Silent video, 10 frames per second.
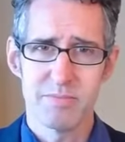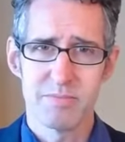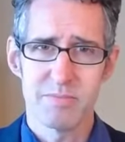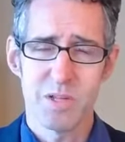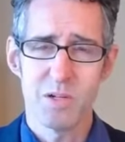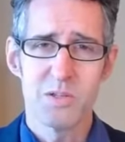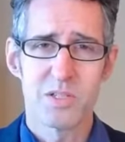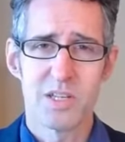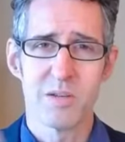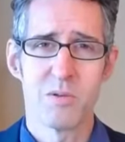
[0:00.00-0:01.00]
are you
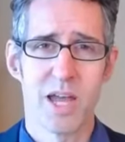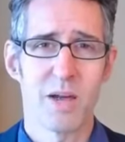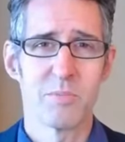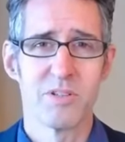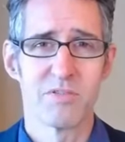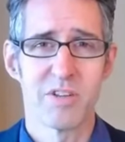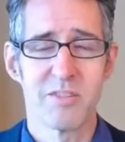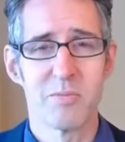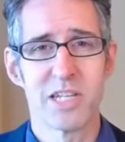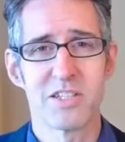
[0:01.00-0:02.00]
seeing what happened five
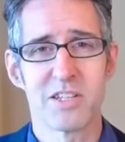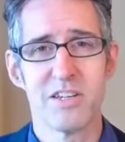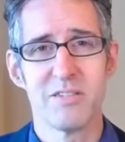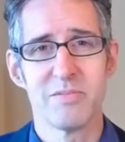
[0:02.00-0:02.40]
minutes ago?